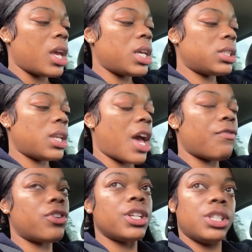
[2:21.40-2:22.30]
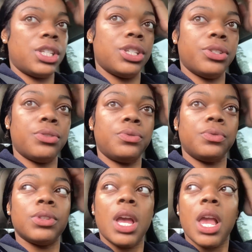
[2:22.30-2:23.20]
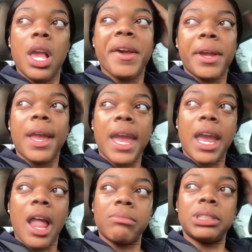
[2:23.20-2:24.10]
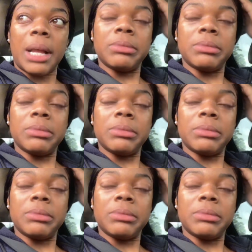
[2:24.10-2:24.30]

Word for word: it's 942. And I'm stopping